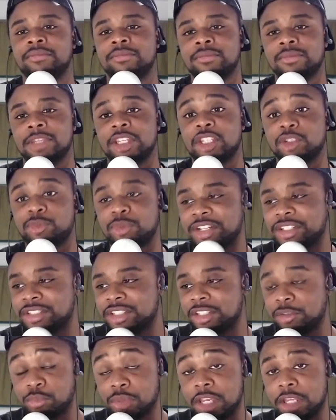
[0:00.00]

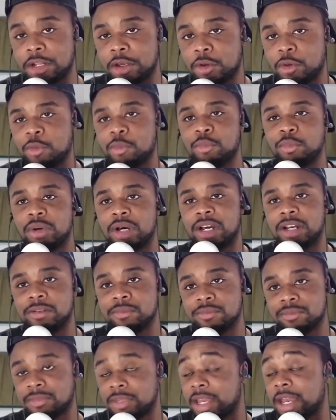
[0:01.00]
especially Bino. But
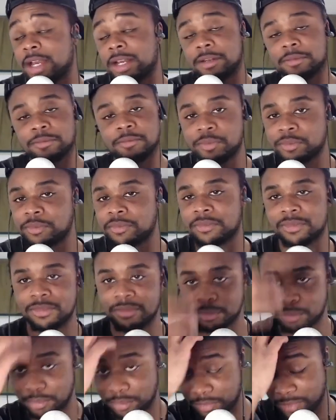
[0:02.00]
yeah.
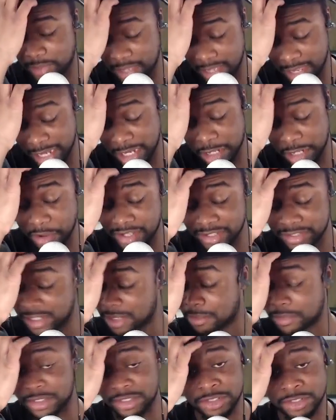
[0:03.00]
Anyways,
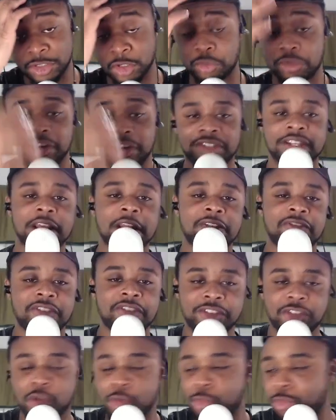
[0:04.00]
I'm just super excited for
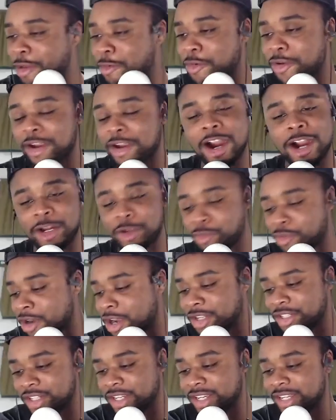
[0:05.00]
his new Playboi Carti
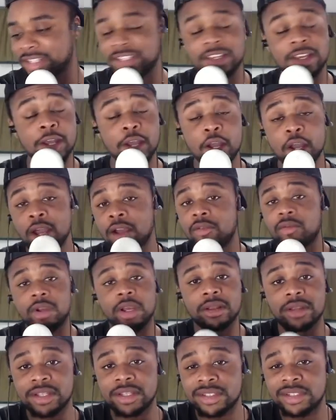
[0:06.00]
project.
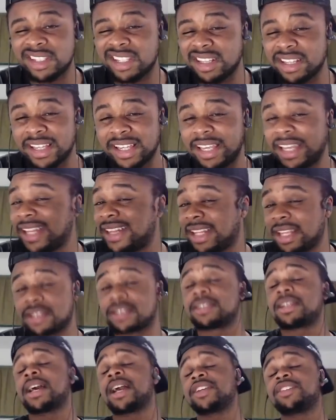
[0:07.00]
Realistically, he
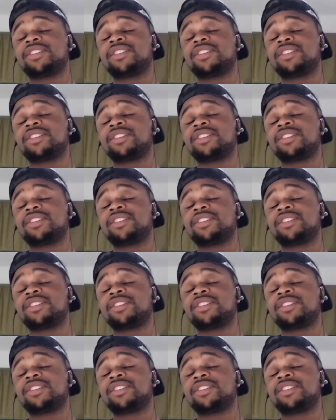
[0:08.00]
doesn't actually